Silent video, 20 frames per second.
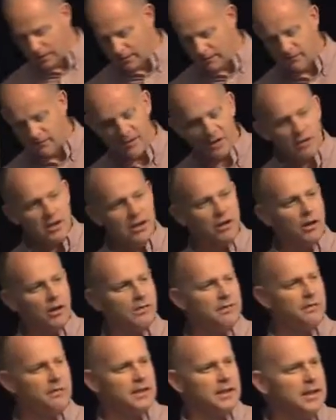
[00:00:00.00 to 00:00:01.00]
very
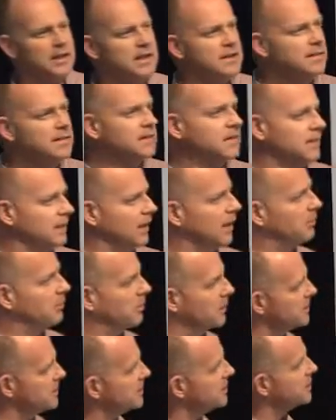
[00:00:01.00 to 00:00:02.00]
often leaves a
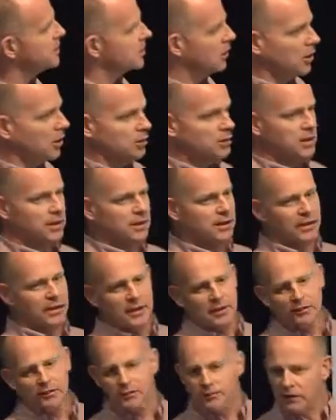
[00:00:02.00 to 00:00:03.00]
business
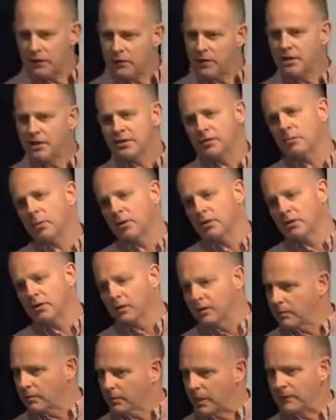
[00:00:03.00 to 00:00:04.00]
owner very
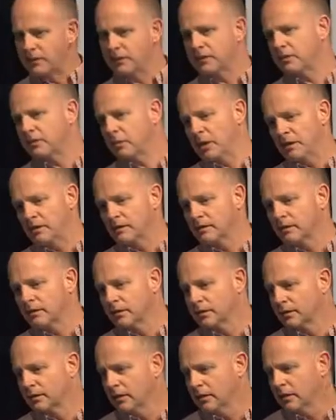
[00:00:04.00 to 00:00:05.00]
despondent about the space
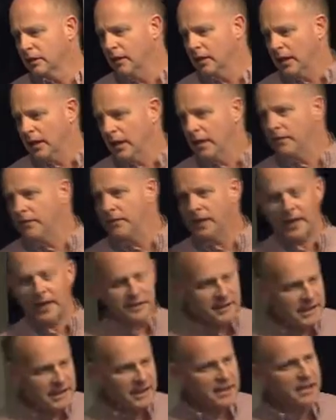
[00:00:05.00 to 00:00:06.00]

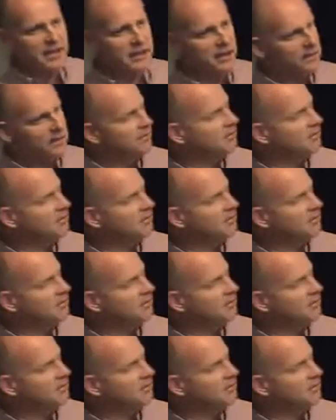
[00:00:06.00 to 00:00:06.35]
and getting an